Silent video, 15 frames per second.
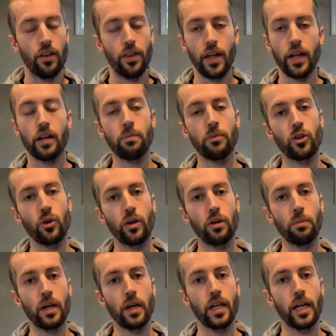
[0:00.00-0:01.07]
Then I'm
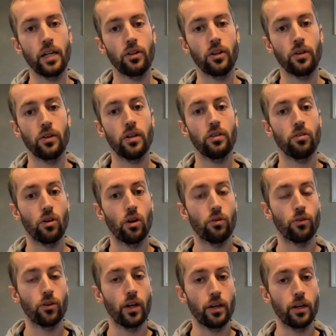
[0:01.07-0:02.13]
joined by Nate Tudis
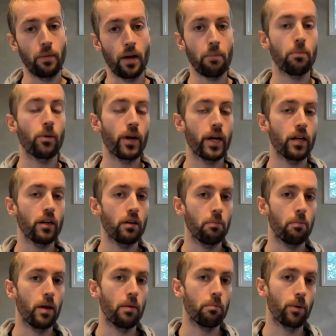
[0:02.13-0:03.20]
over at Membrane.
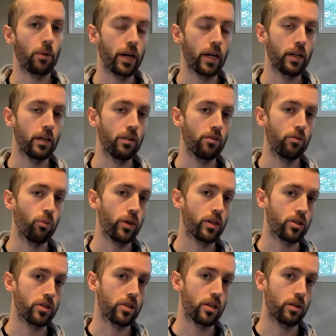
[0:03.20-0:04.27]
Membrane is
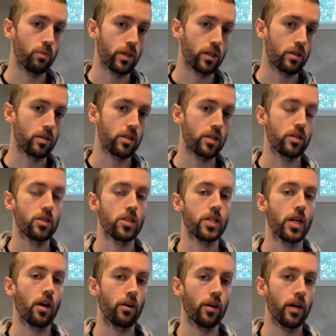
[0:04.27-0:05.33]
Richardson Richardson
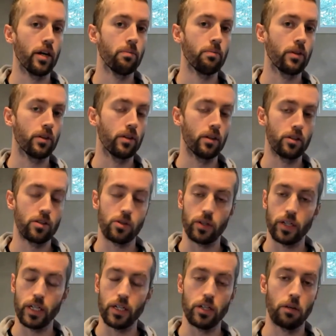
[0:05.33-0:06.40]
CRM. They're a
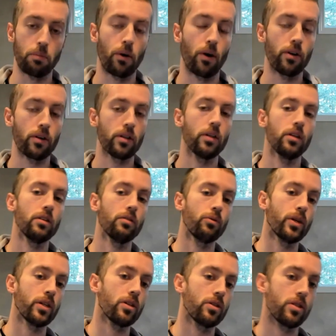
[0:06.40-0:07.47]
strategic partner
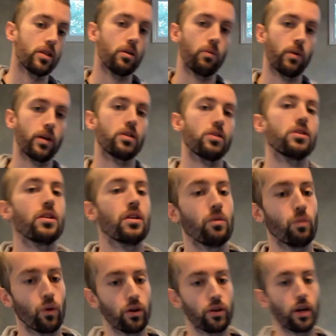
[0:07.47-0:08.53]
of Richardson
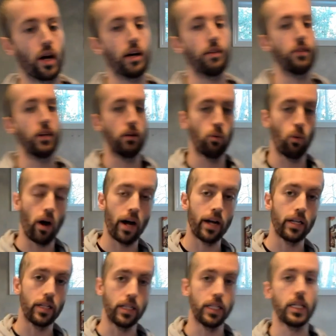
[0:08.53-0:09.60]
Richardson. We're diving
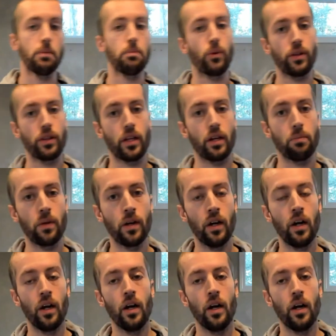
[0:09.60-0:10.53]
wide and deep with them.